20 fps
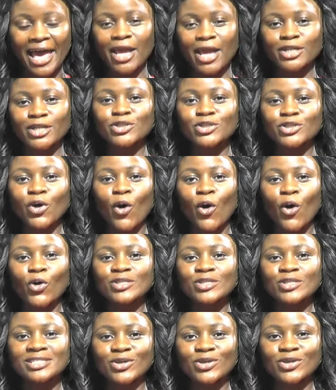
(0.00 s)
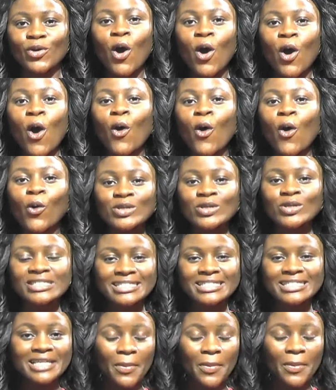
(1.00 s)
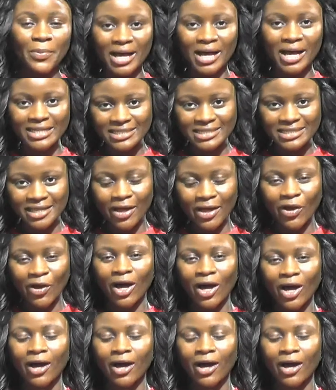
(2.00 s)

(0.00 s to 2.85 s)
and also Osita Pascal,